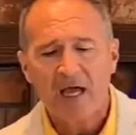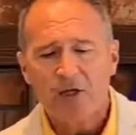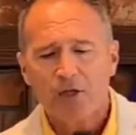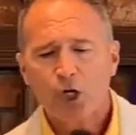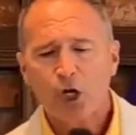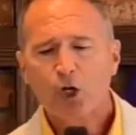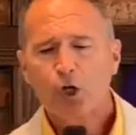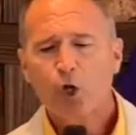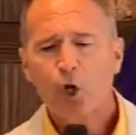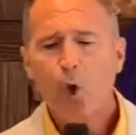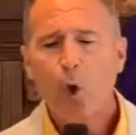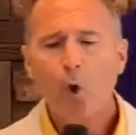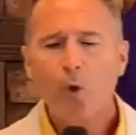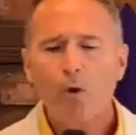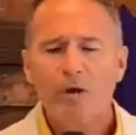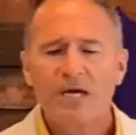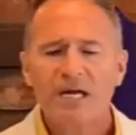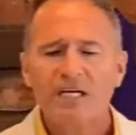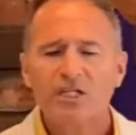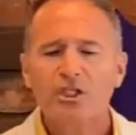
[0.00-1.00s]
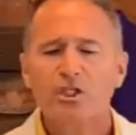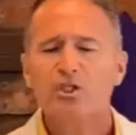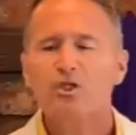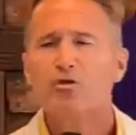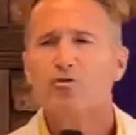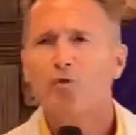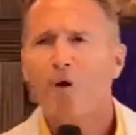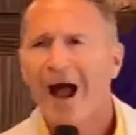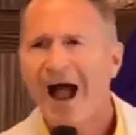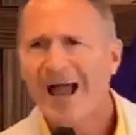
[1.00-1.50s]
the glorious
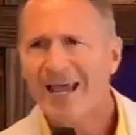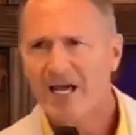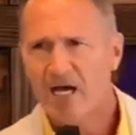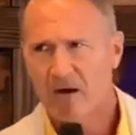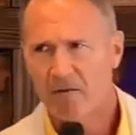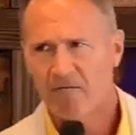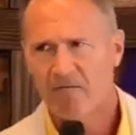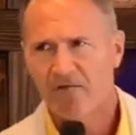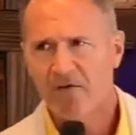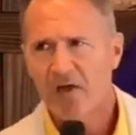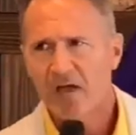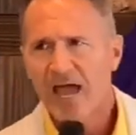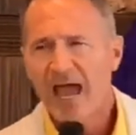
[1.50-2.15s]
triumph